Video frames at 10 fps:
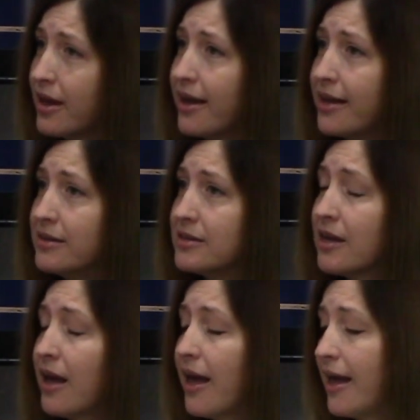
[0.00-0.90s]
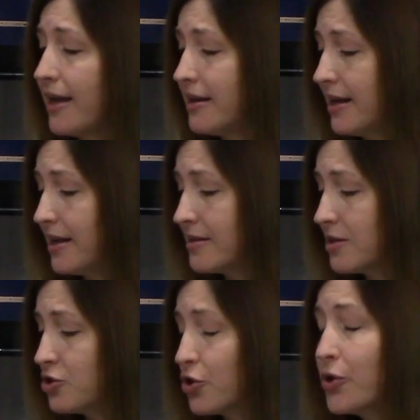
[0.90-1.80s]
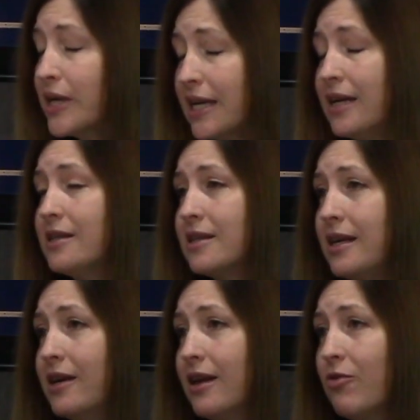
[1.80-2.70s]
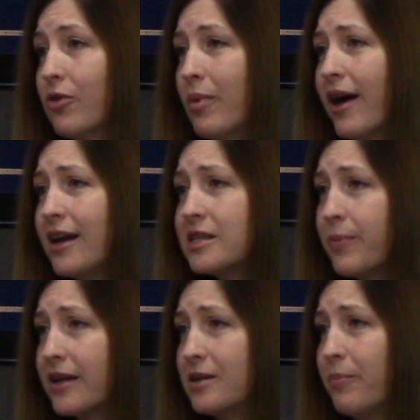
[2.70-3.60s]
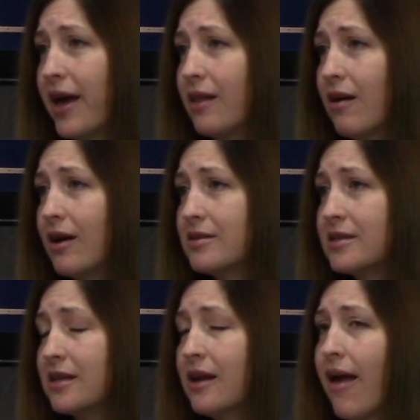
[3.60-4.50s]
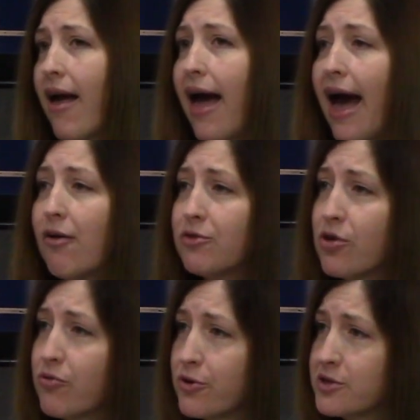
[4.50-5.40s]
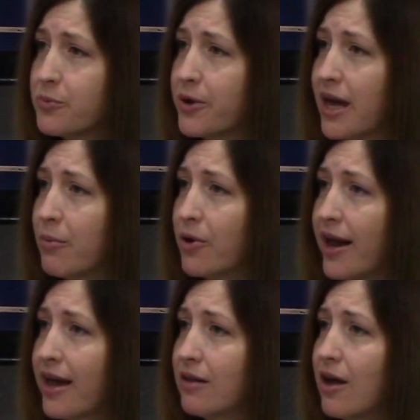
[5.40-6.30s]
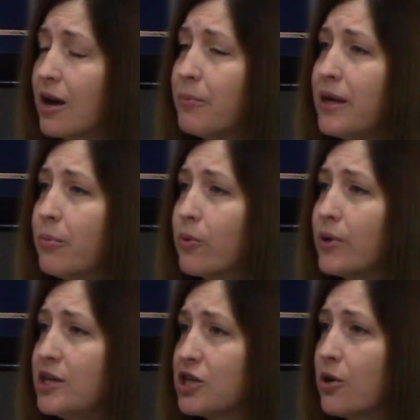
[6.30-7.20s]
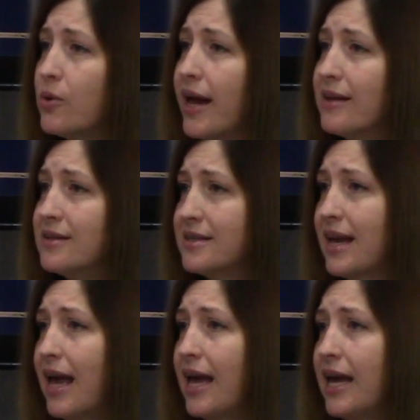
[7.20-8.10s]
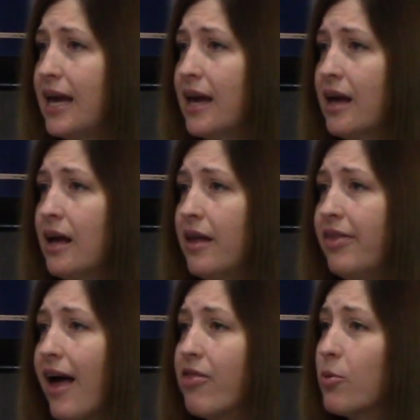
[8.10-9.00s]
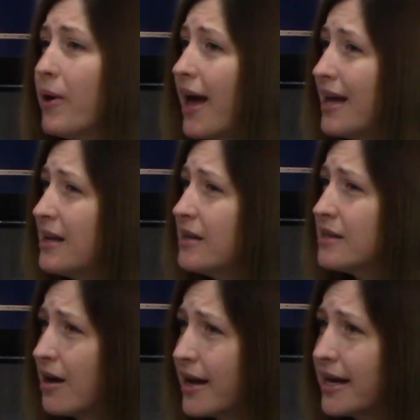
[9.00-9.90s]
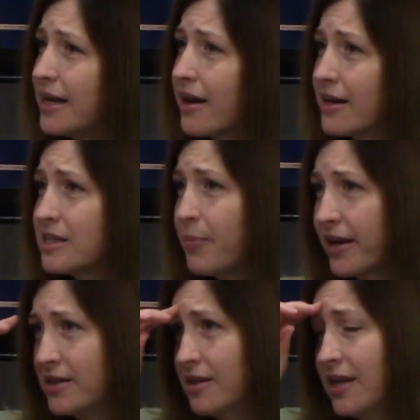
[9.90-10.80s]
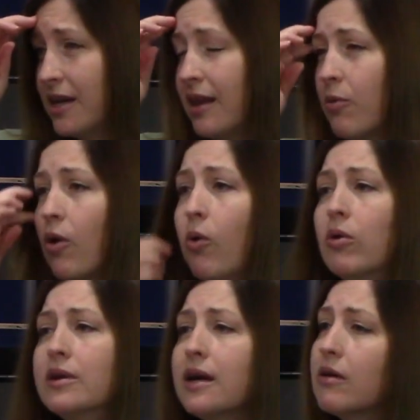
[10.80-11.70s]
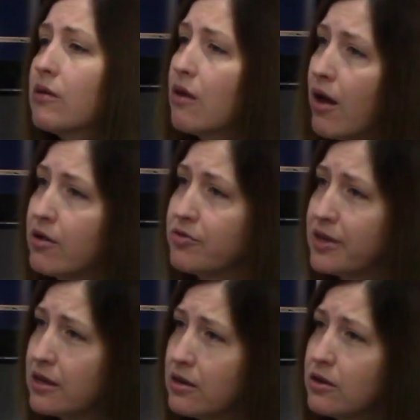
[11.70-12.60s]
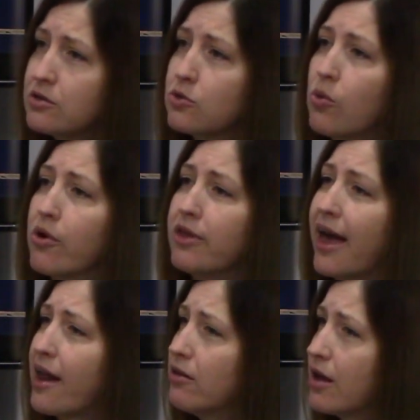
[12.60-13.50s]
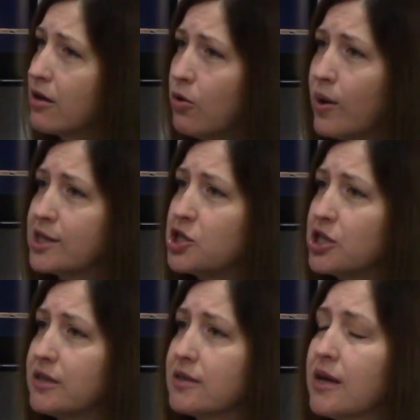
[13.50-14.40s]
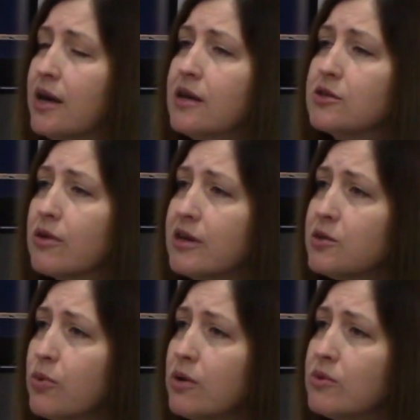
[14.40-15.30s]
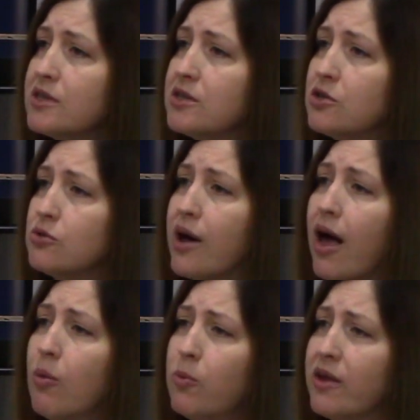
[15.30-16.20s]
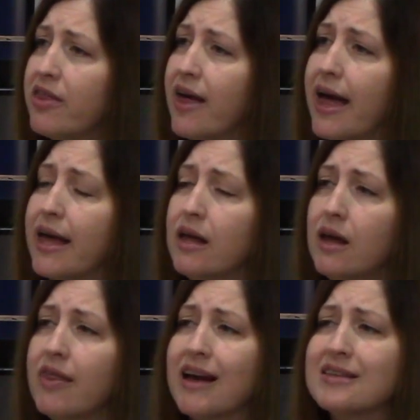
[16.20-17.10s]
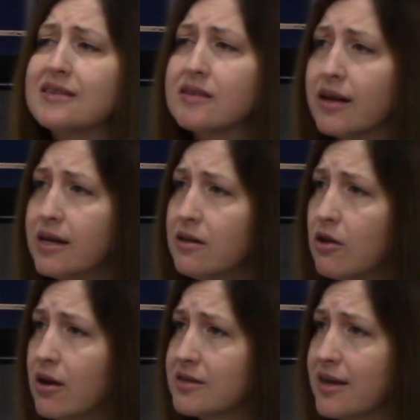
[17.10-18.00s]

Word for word: and it is a journey to healing from unexpected pet loss. And after the first book came out, I had a lot of people reach out and say, that their pet died unexpectedly and they were holding a lot of guilt or they had a lot of questions. So this one was to help with that that sudden loss